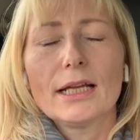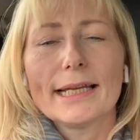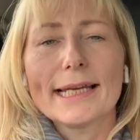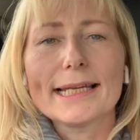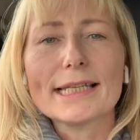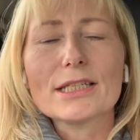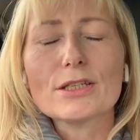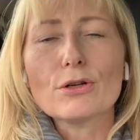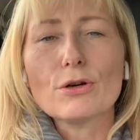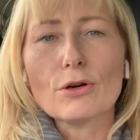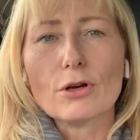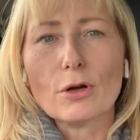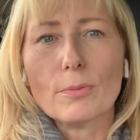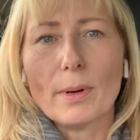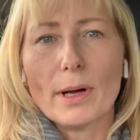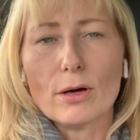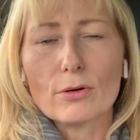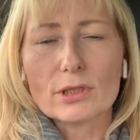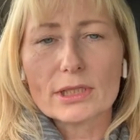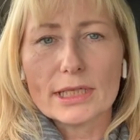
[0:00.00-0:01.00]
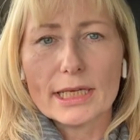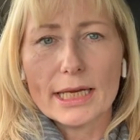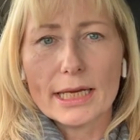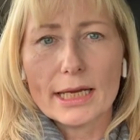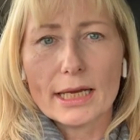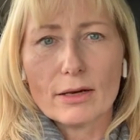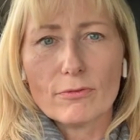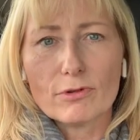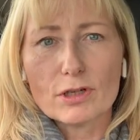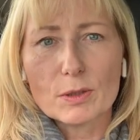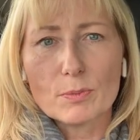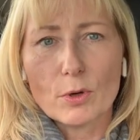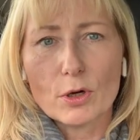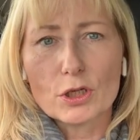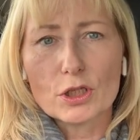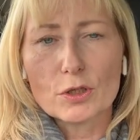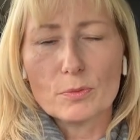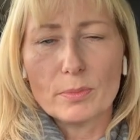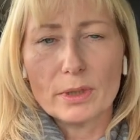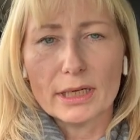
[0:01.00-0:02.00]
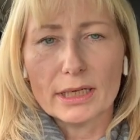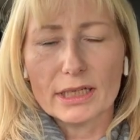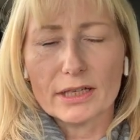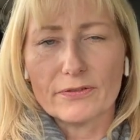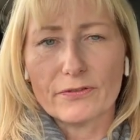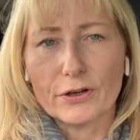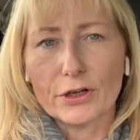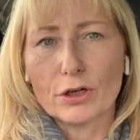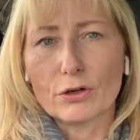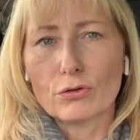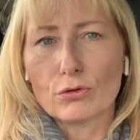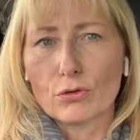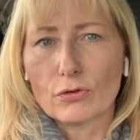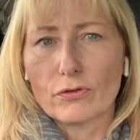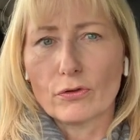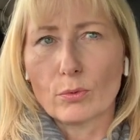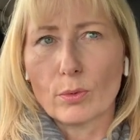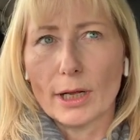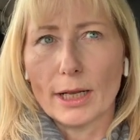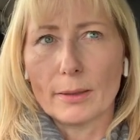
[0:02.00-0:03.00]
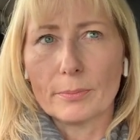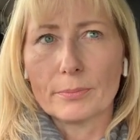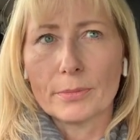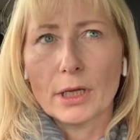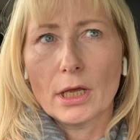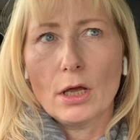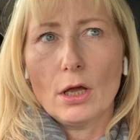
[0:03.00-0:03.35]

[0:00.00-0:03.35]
Let's talk about taking responsibility for your overwhelm.